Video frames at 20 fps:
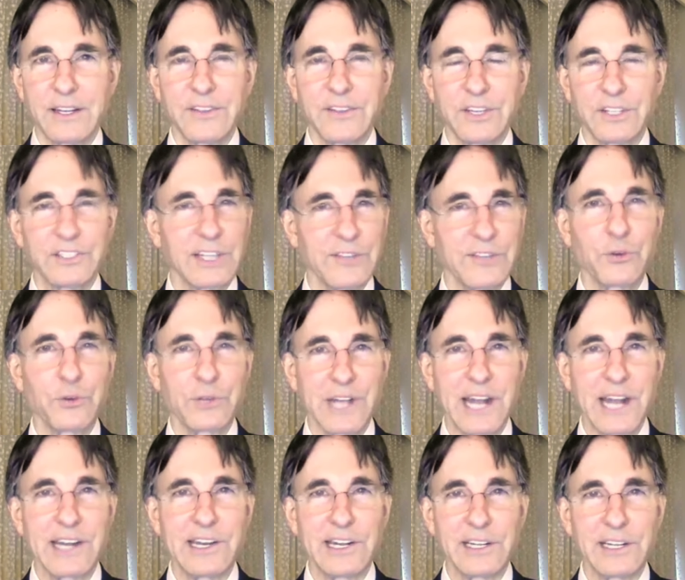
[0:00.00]
they'll give you an
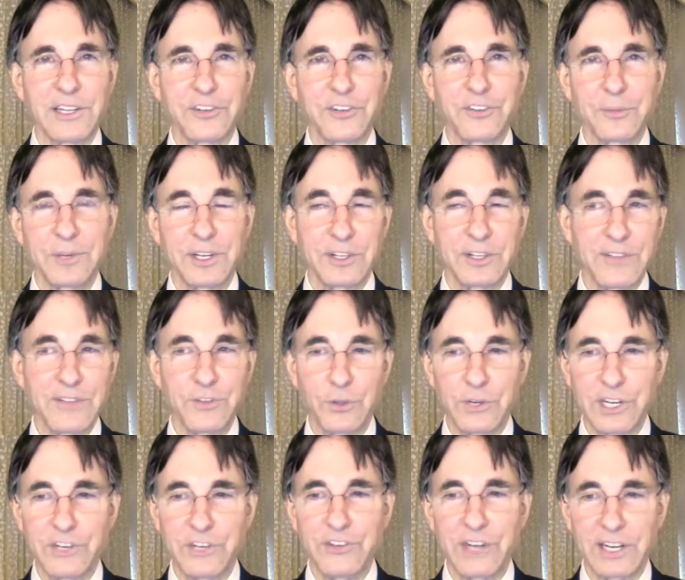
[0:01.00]
idealism, it'll give you
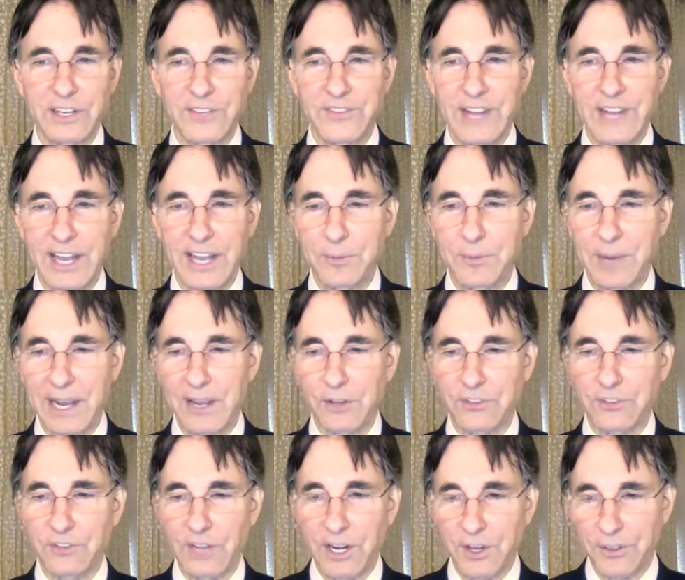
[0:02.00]
an injected value by
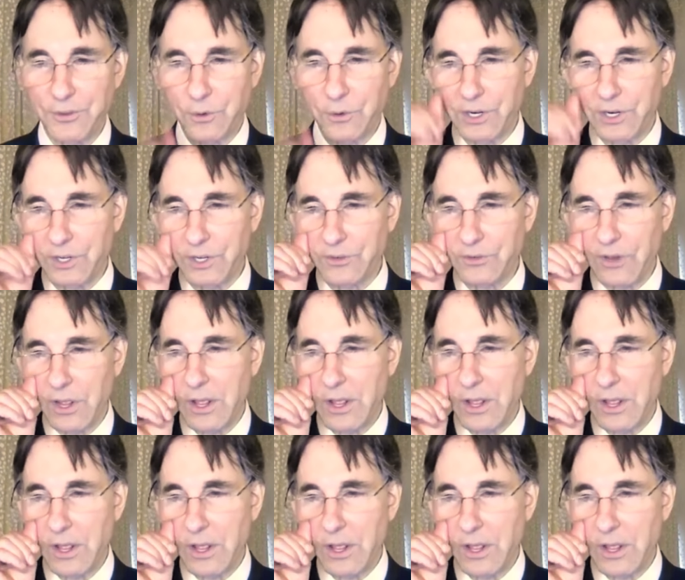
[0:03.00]
outside authorities.